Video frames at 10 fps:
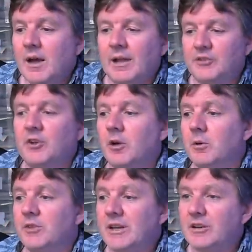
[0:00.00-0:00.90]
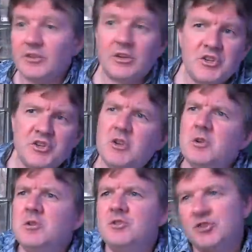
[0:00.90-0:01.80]
And so there is a
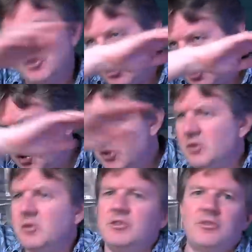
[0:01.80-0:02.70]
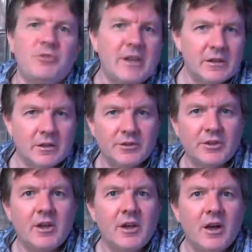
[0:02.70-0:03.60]
huge, huge
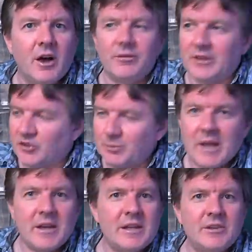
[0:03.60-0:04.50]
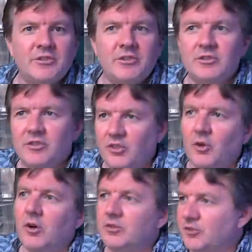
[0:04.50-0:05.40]
field of experiences,
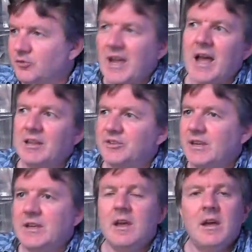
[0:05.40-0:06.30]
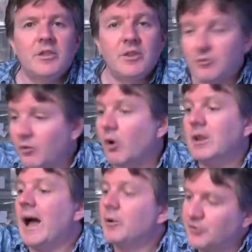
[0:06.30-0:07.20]
thoughts, reality, that
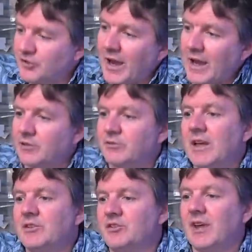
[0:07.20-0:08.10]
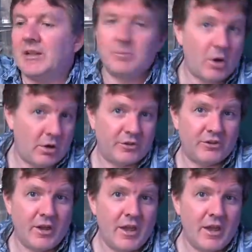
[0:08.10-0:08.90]
fall outside of that sandbox.